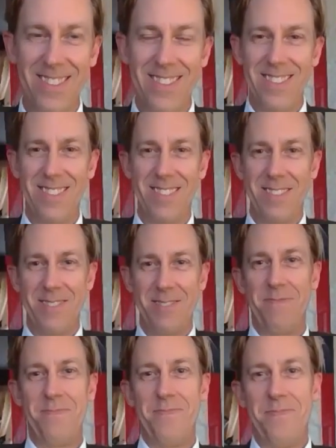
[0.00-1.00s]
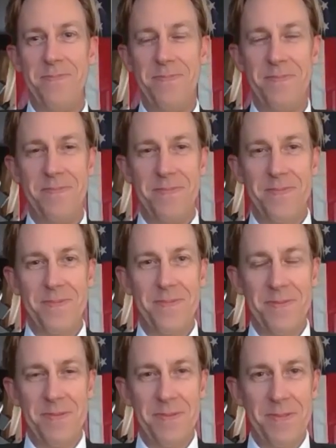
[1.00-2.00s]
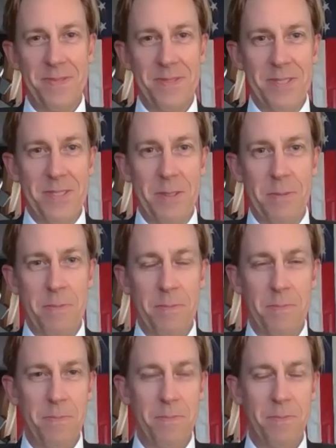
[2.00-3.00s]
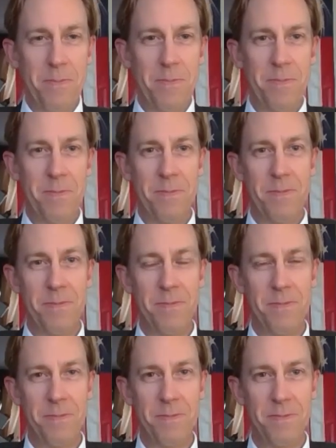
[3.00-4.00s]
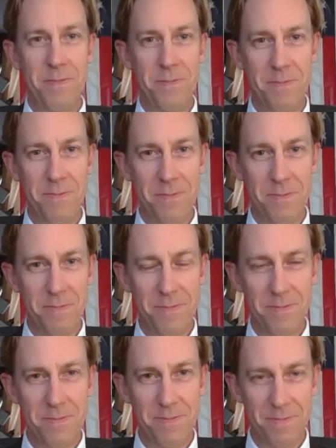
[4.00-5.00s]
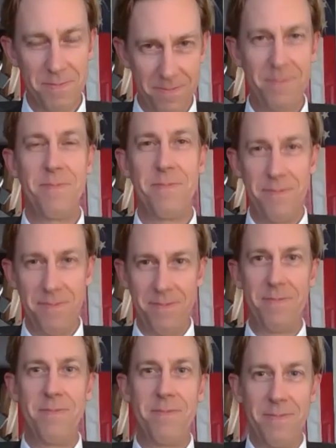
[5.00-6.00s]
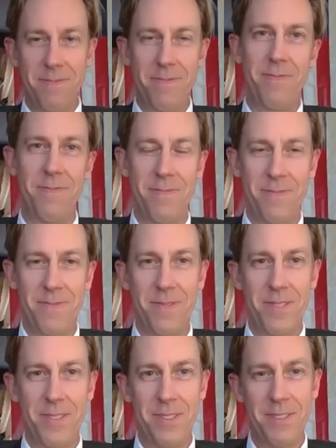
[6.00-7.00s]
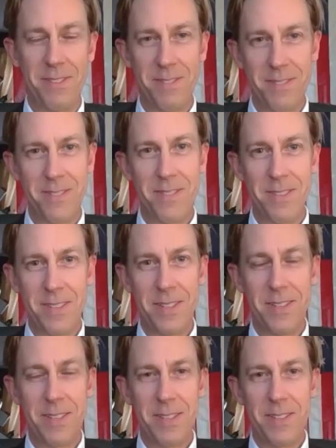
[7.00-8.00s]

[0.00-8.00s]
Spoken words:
(not speaking)